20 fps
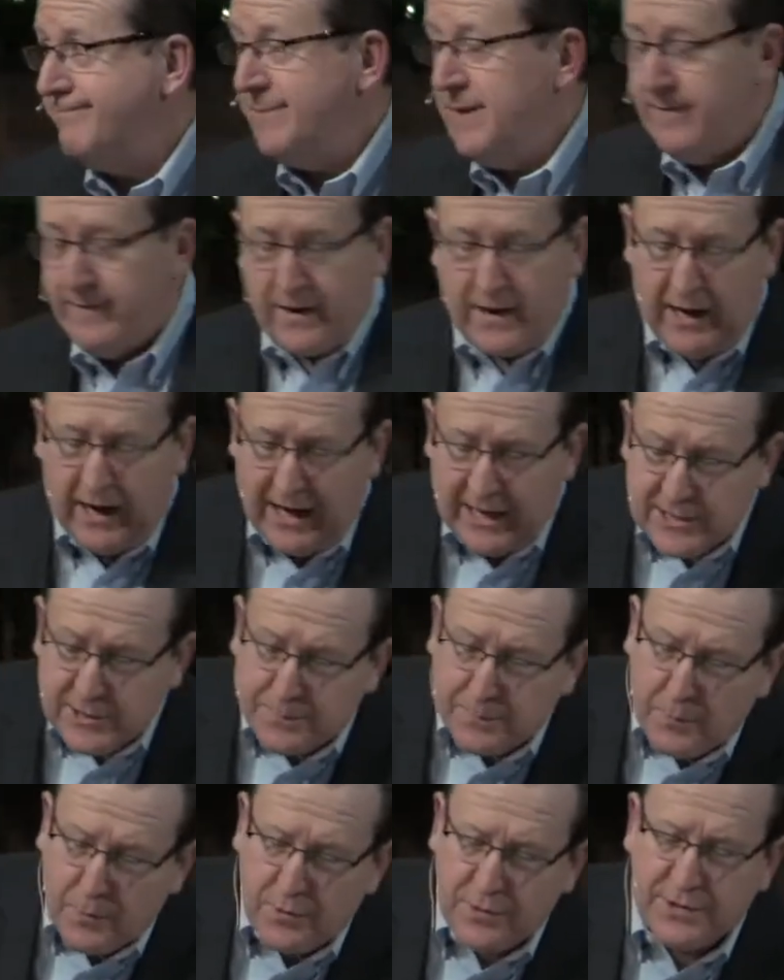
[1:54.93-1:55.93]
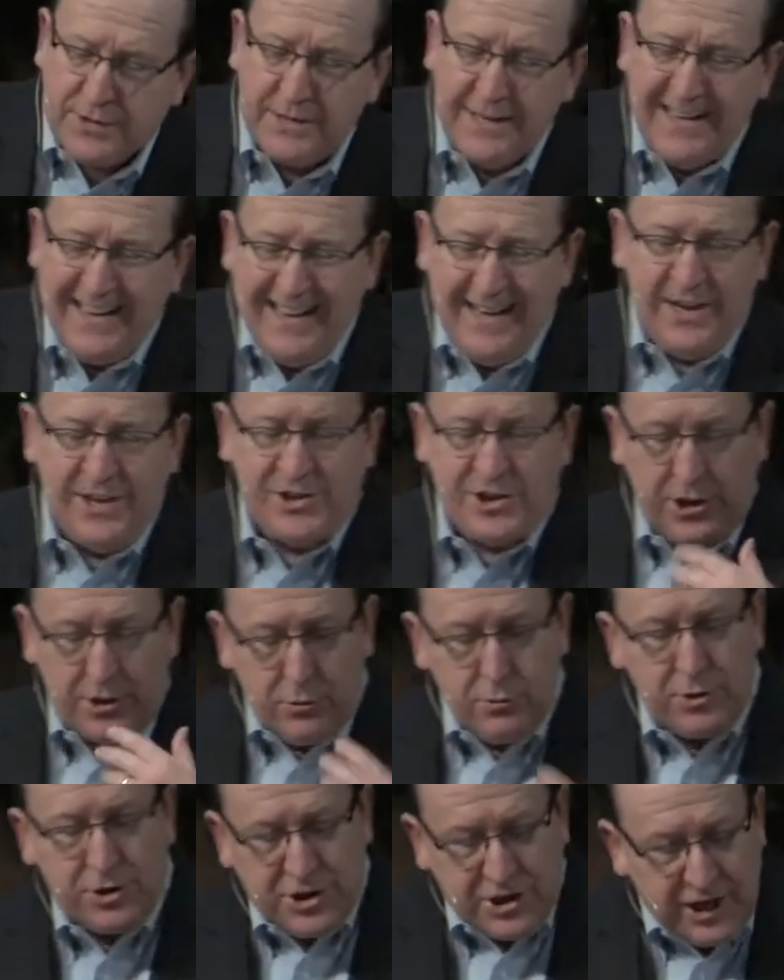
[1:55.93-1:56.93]
In the Gospels, in his
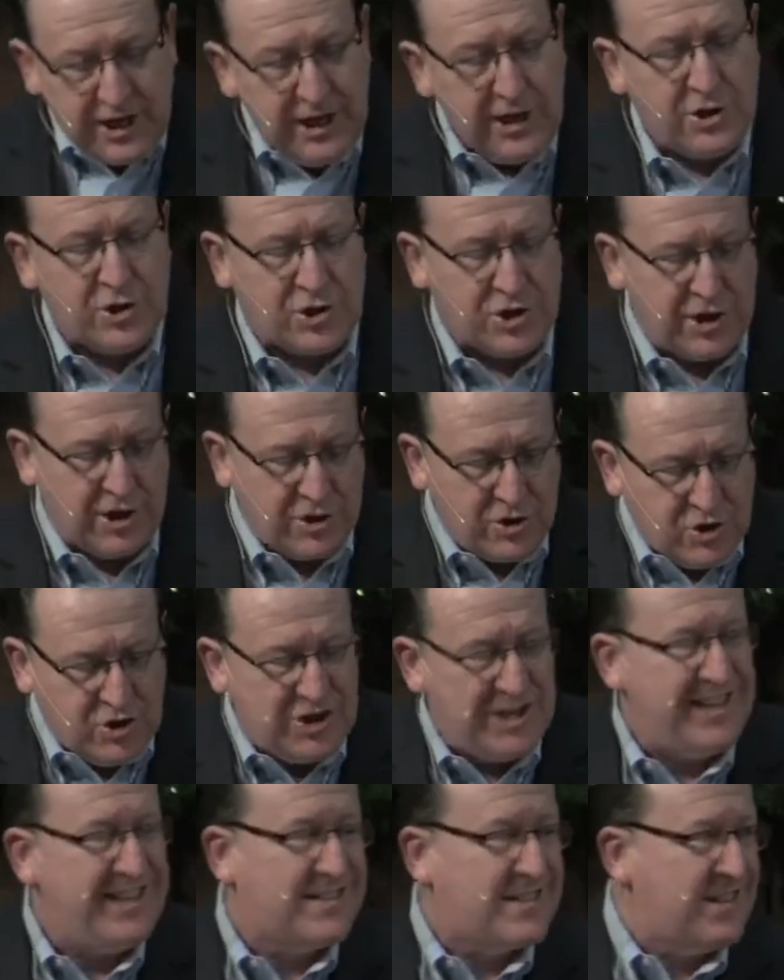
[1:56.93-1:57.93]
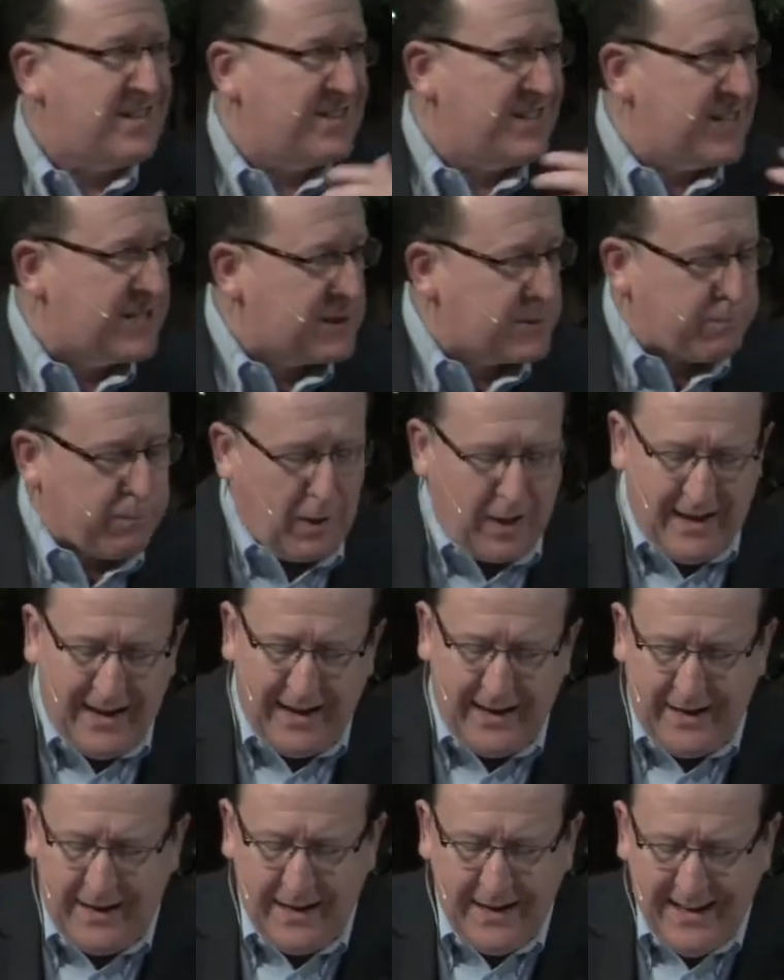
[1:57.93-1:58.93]
own teaching, Jesus
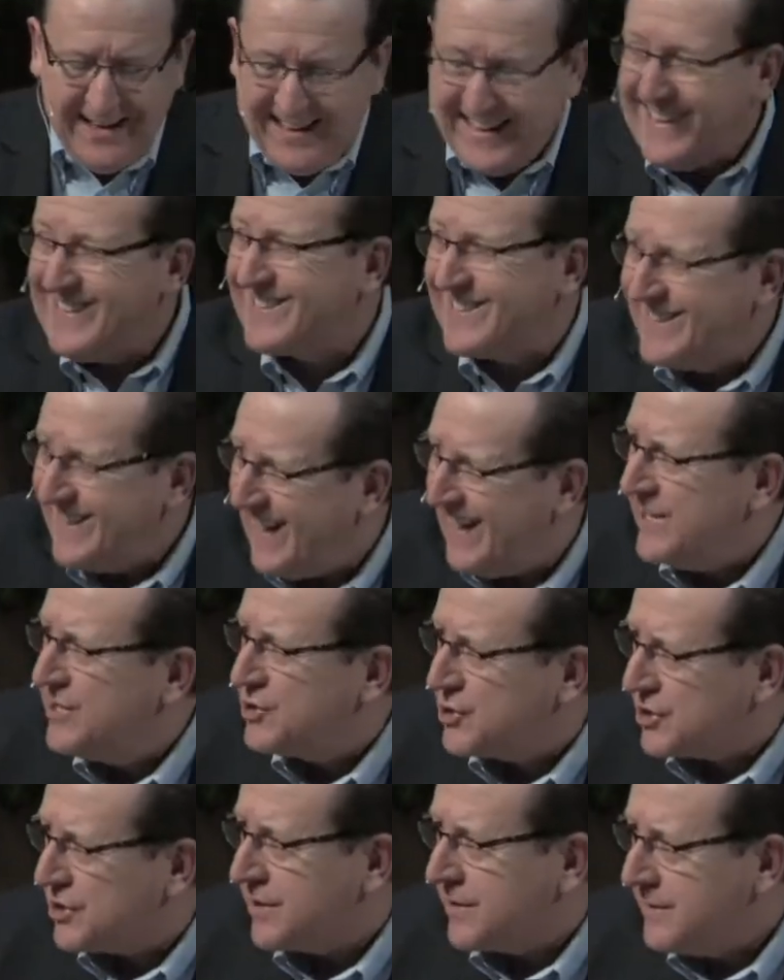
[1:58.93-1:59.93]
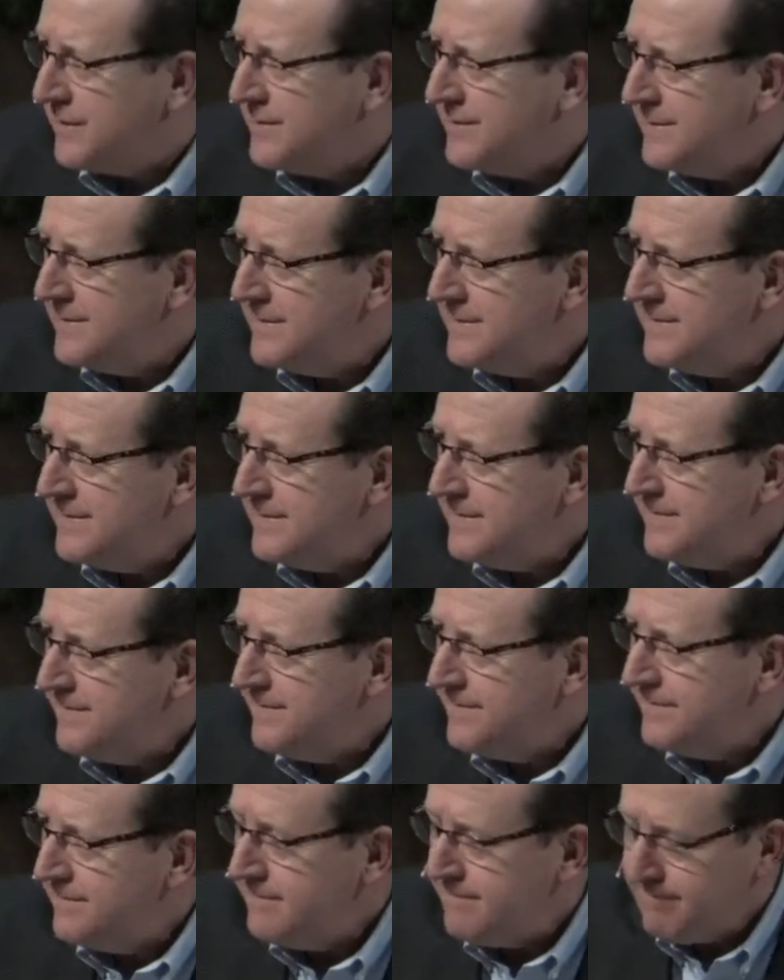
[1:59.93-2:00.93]
explained his nature.
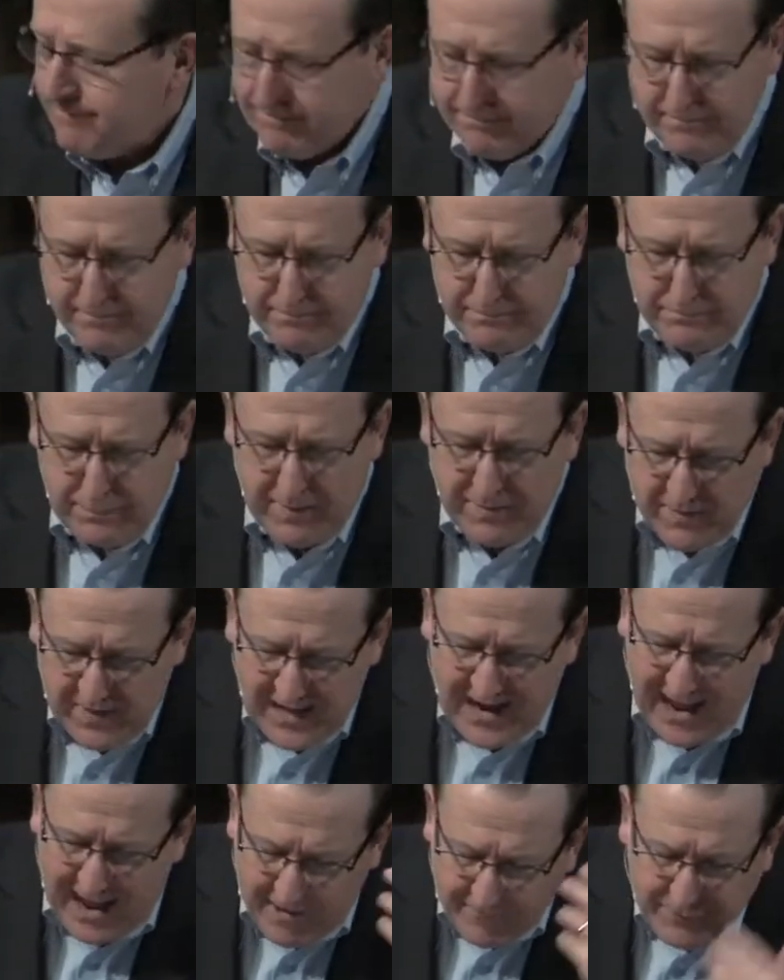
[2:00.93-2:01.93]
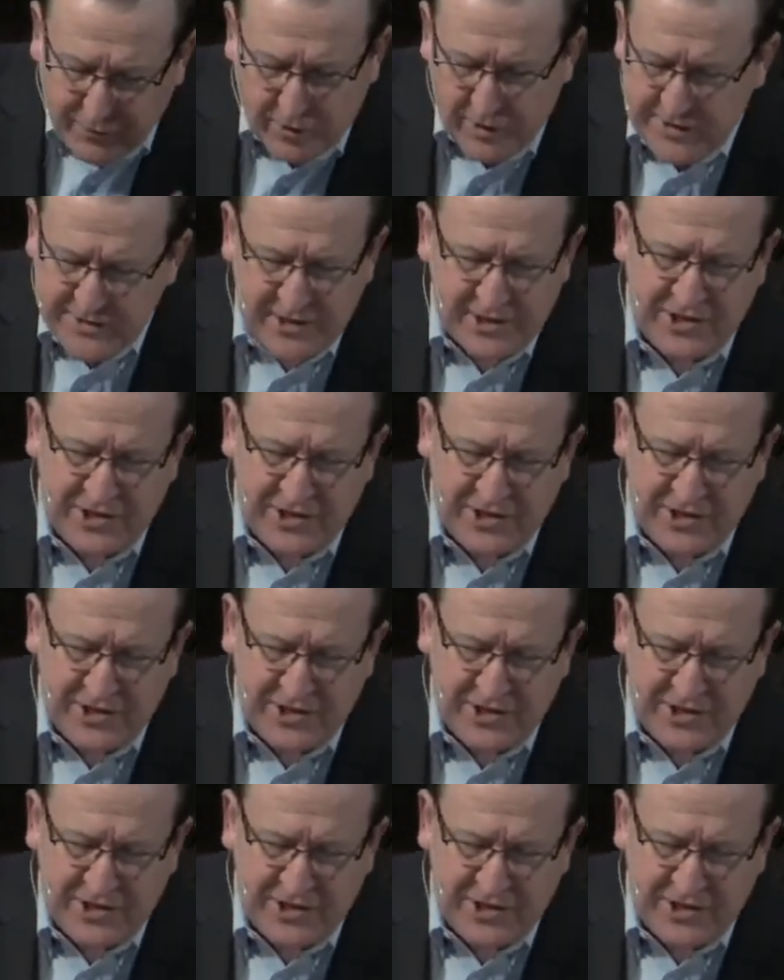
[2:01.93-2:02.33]
But then, after his